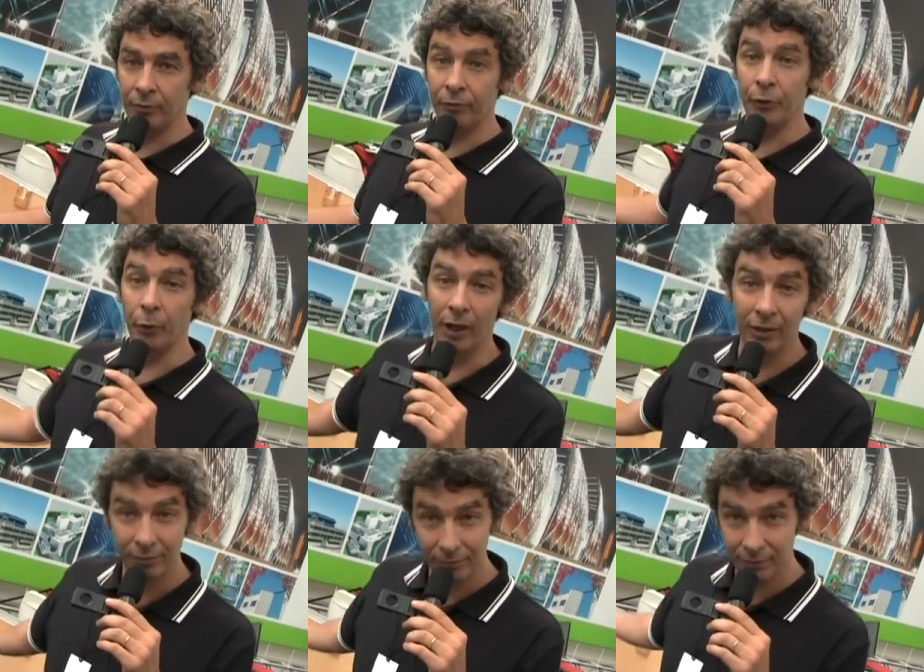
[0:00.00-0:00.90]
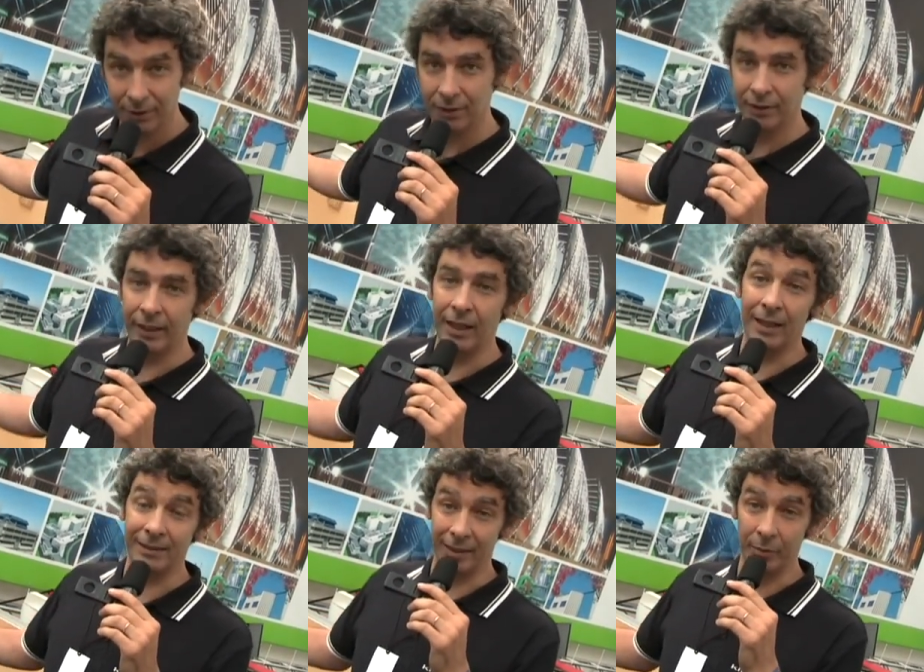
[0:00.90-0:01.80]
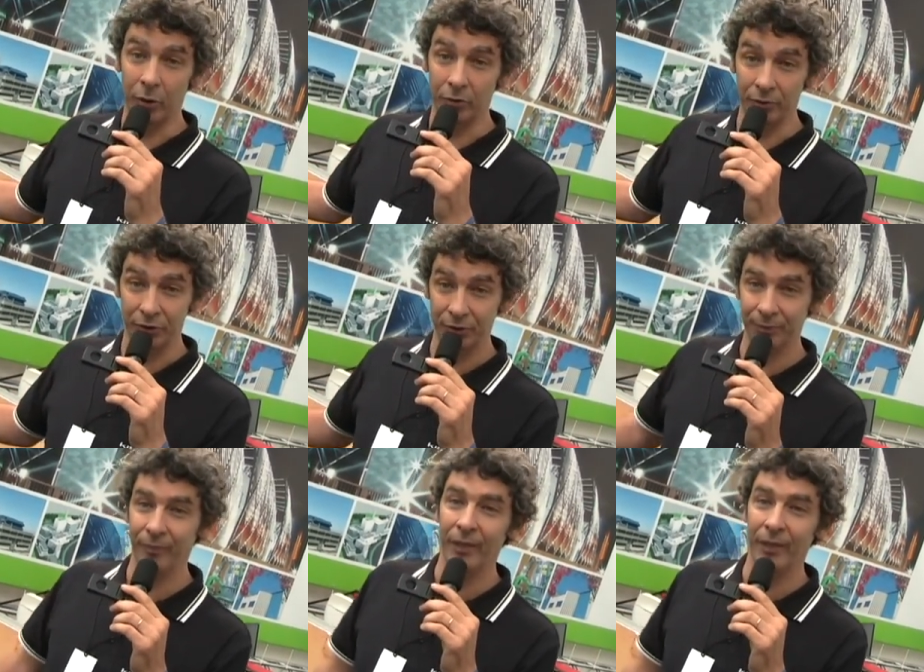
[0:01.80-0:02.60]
fuel the electric motors.